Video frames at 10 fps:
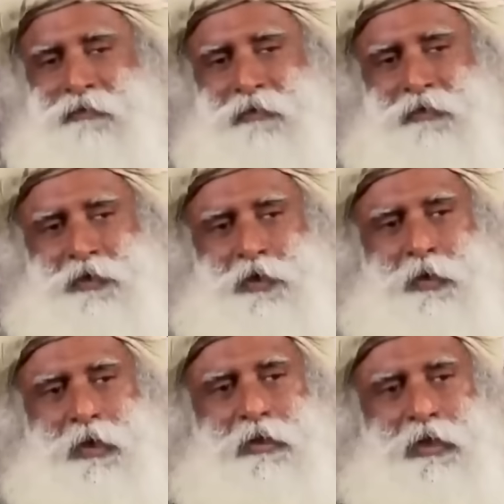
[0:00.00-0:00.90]
3/4 to
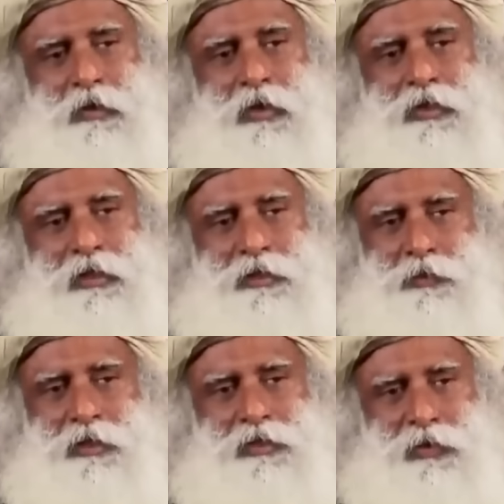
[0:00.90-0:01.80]
12 and a quarter is
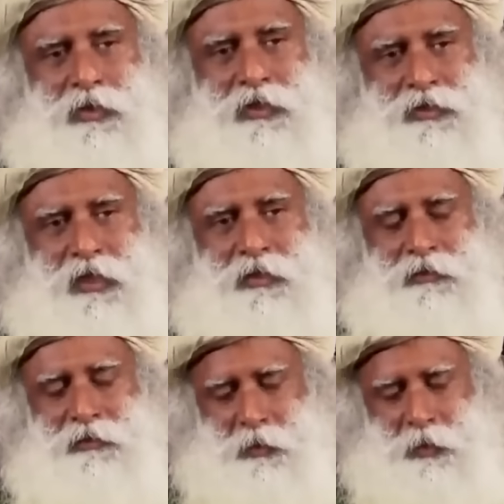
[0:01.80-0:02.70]
one solar
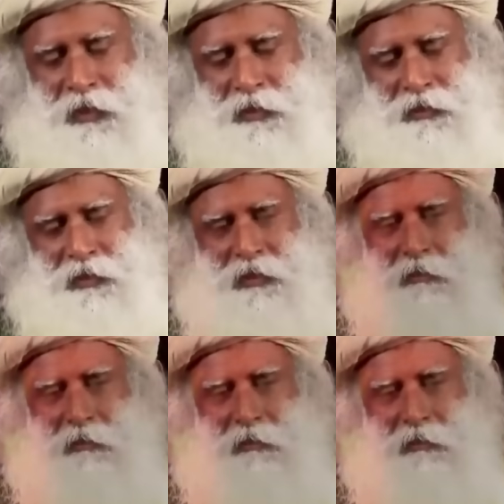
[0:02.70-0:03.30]
cycle, it varies a